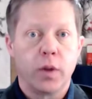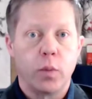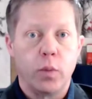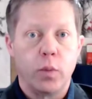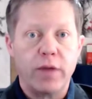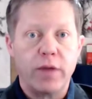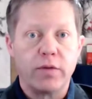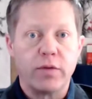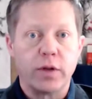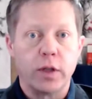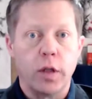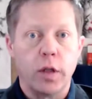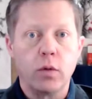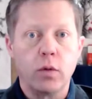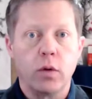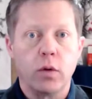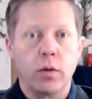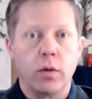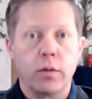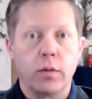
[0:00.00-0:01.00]
we have a
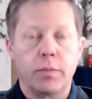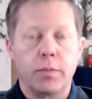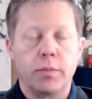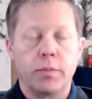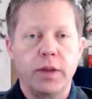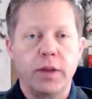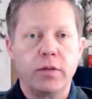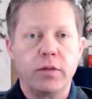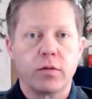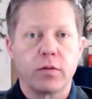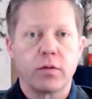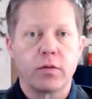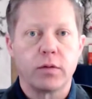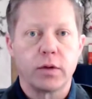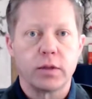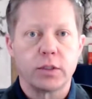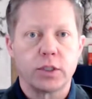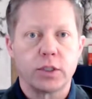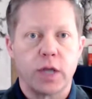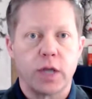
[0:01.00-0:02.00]
local pizza mm-hmm.